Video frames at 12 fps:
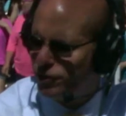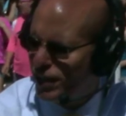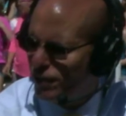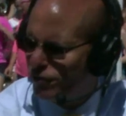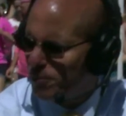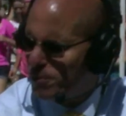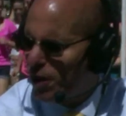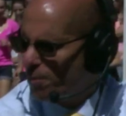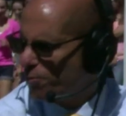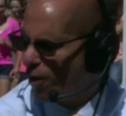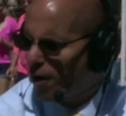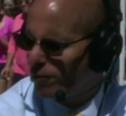here from
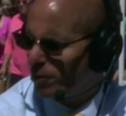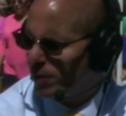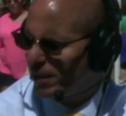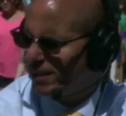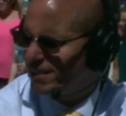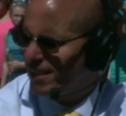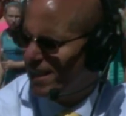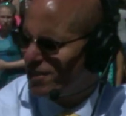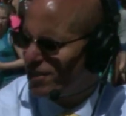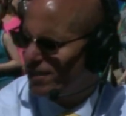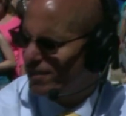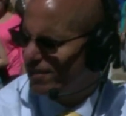nonprofit
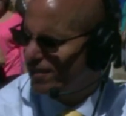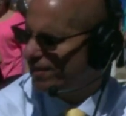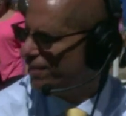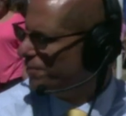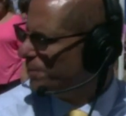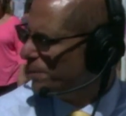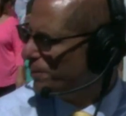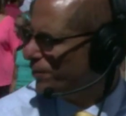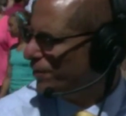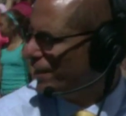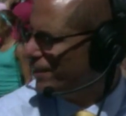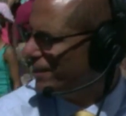organizations to people
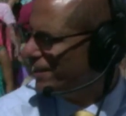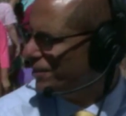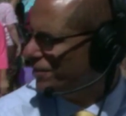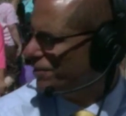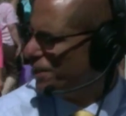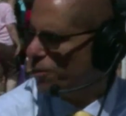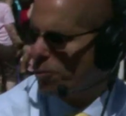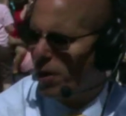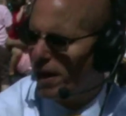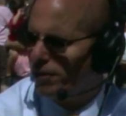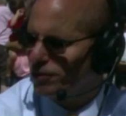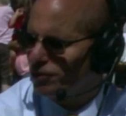selling their, their
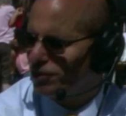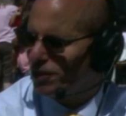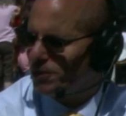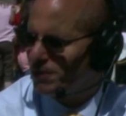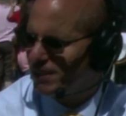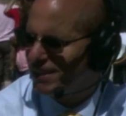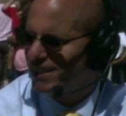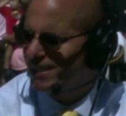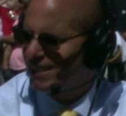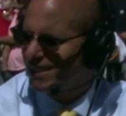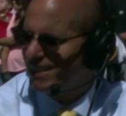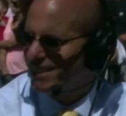wares. So,
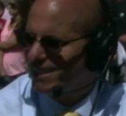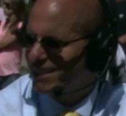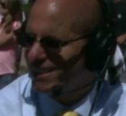yeah.